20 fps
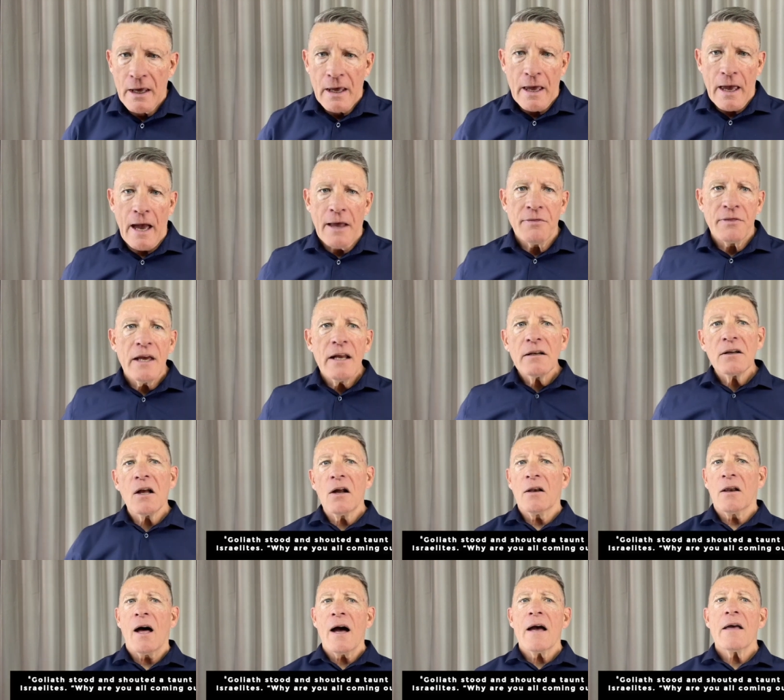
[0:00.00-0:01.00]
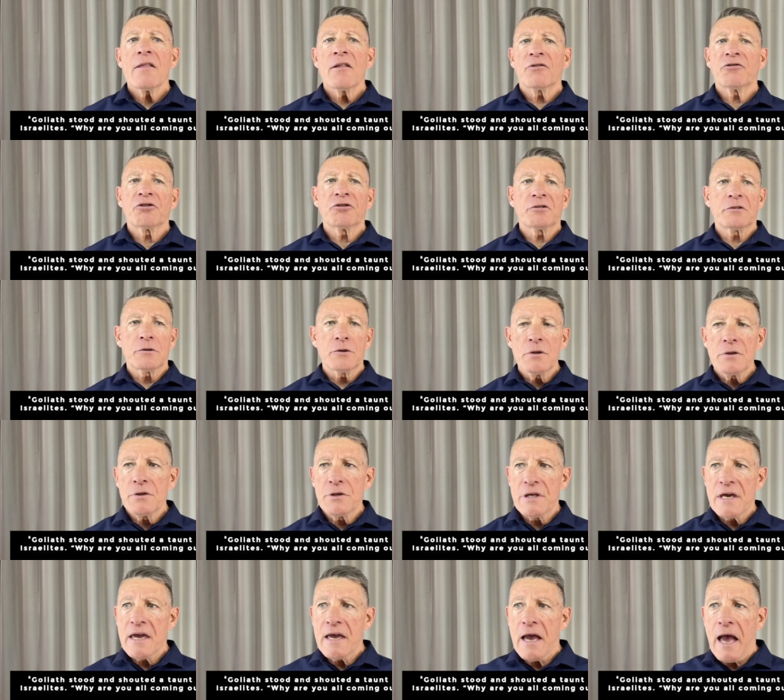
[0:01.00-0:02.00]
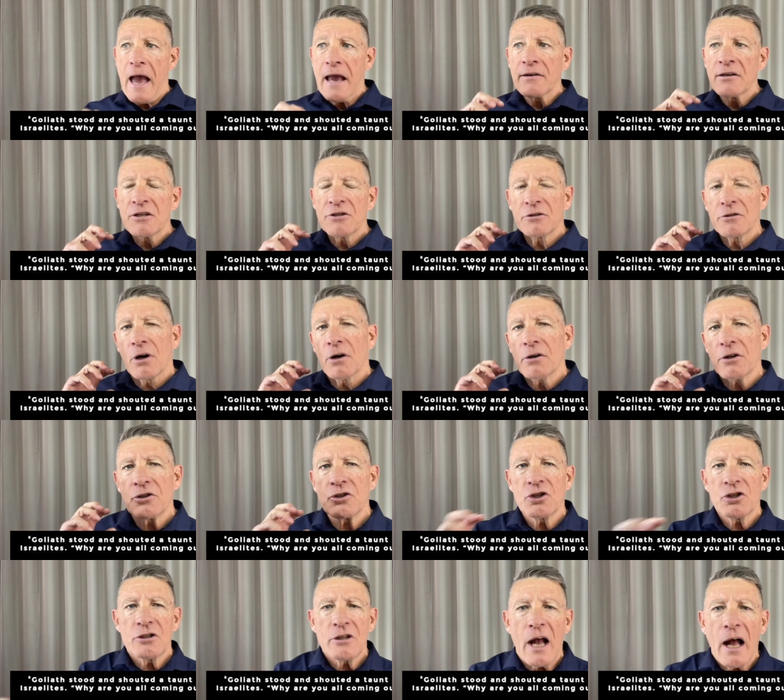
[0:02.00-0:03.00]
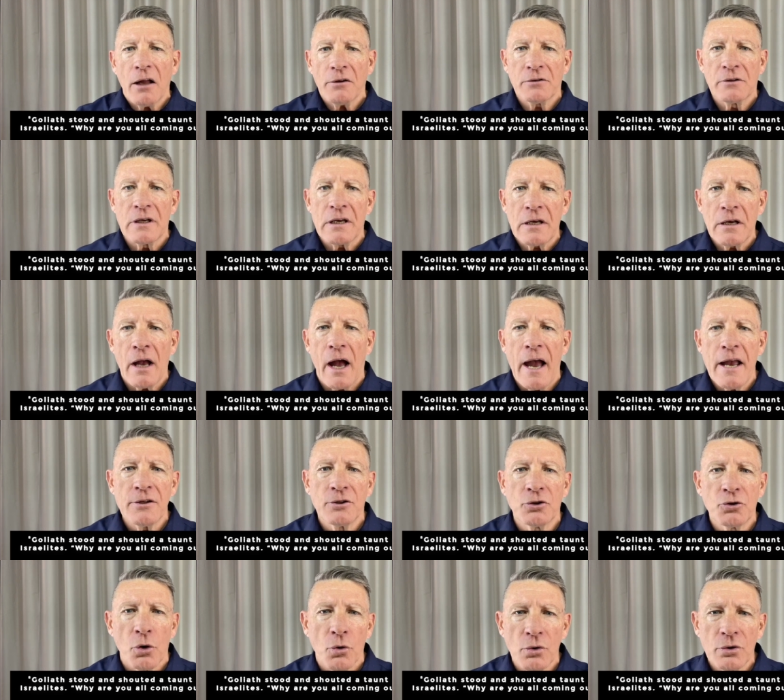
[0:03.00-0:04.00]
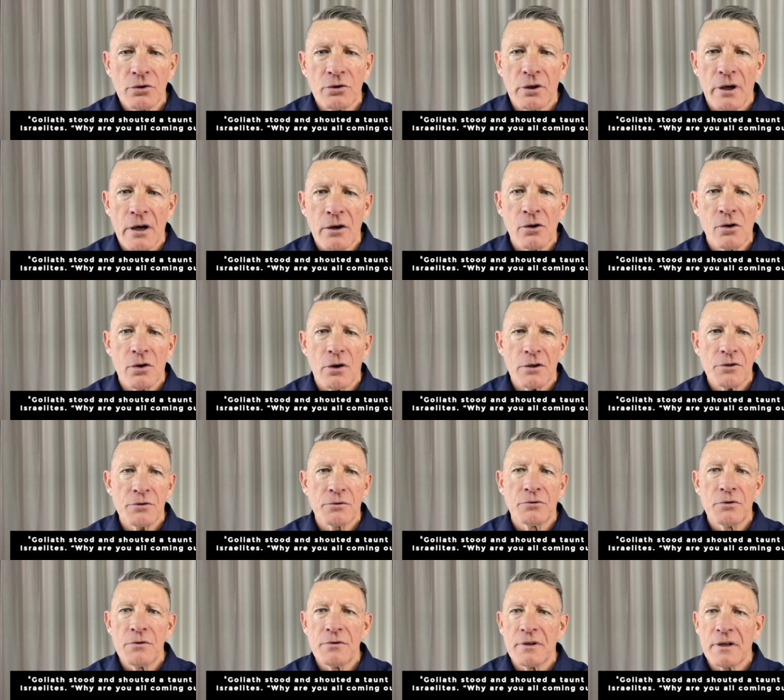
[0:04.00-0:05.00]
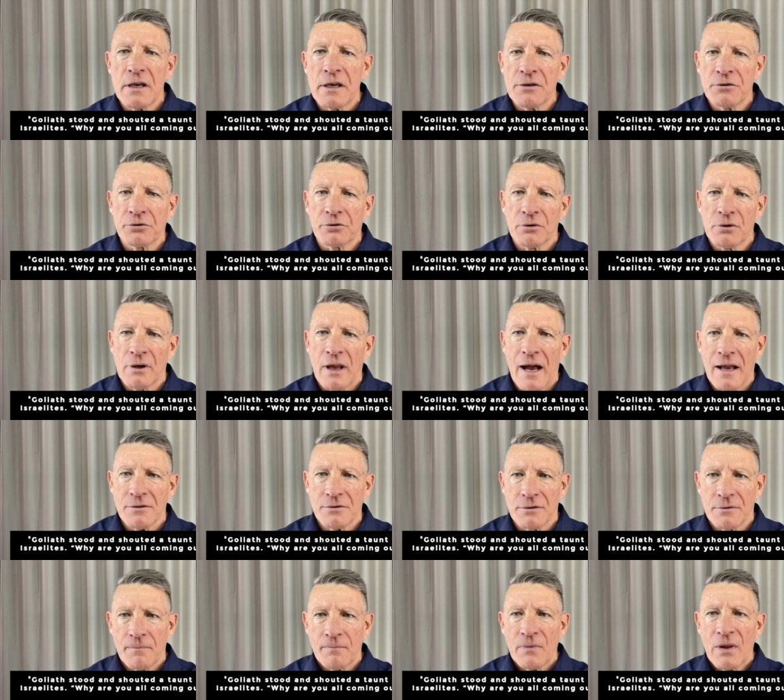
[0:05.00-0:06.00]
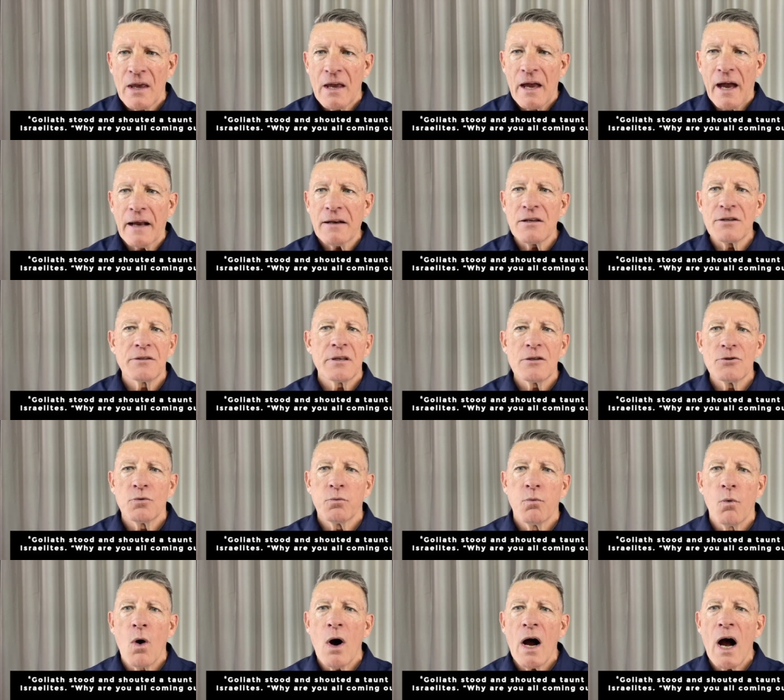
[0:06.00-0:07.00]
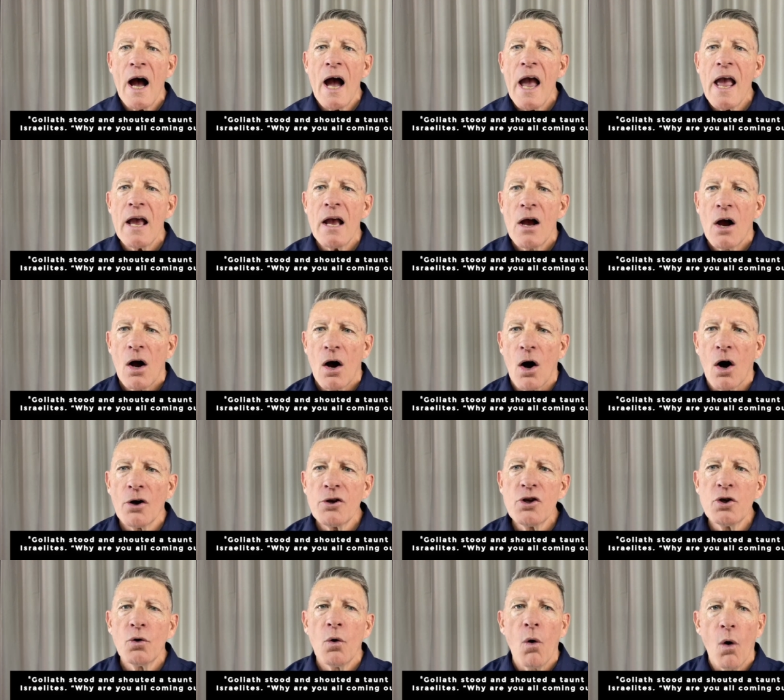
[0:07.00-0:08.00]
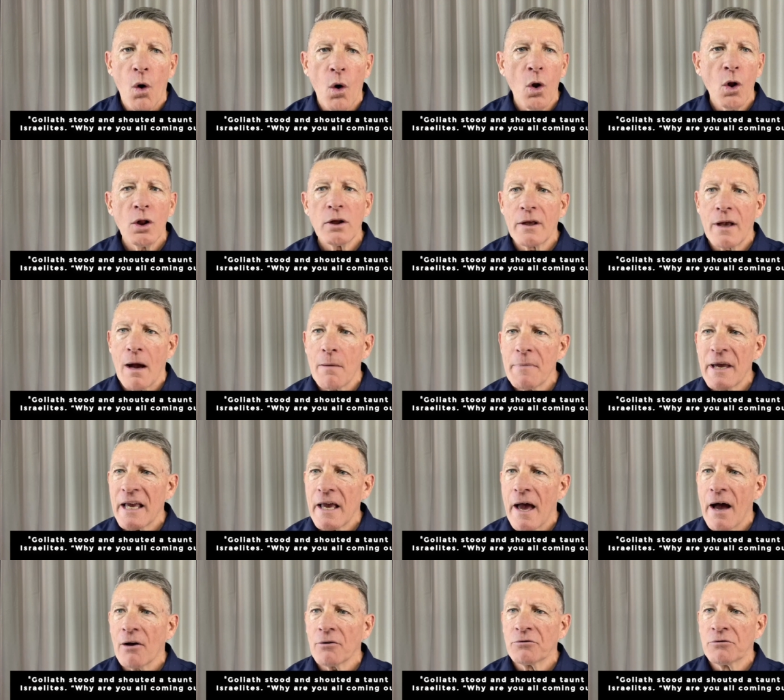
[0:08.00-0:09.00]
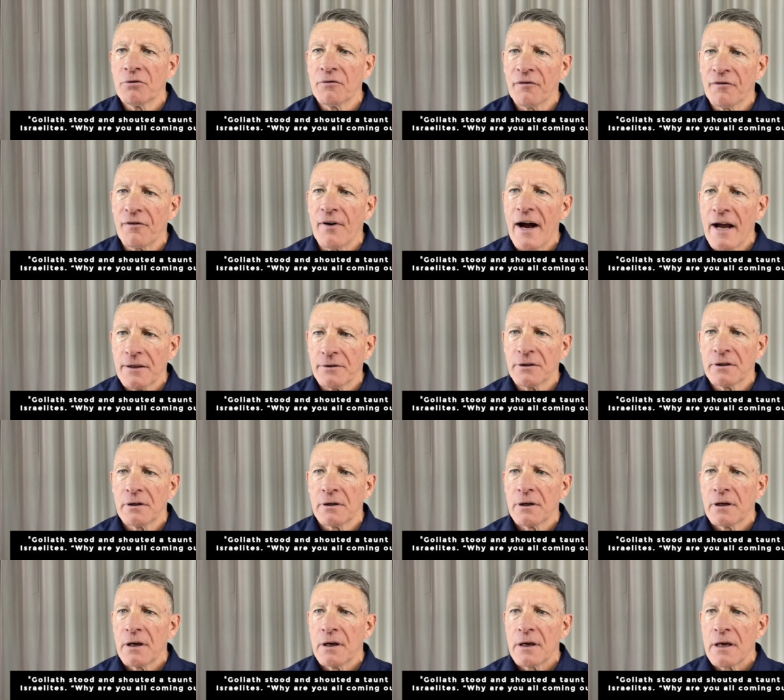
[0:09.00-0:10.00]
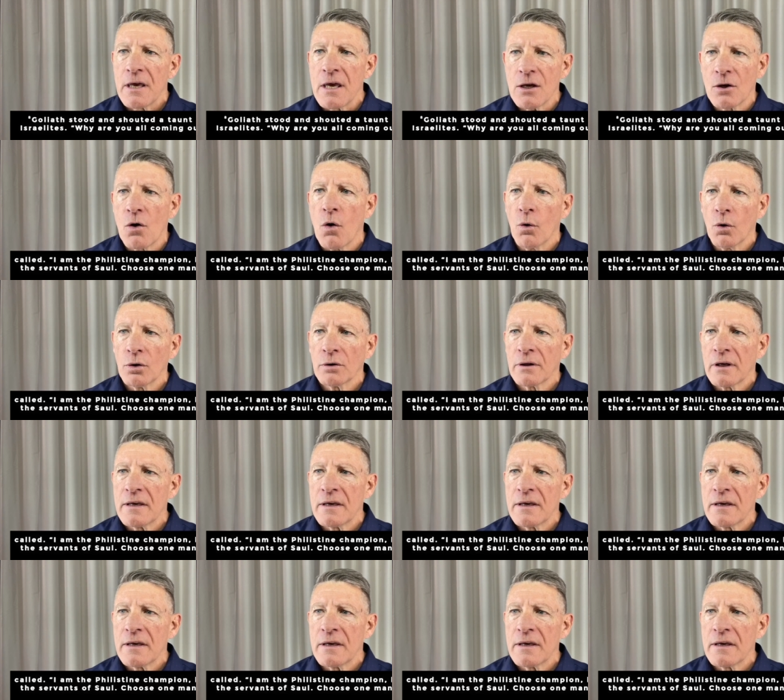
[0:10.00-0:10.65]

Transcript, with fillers: And then Goliath stood there and he started shouting a taunt across to the Israelites. And he says, Why are you all coming out to fight? He called.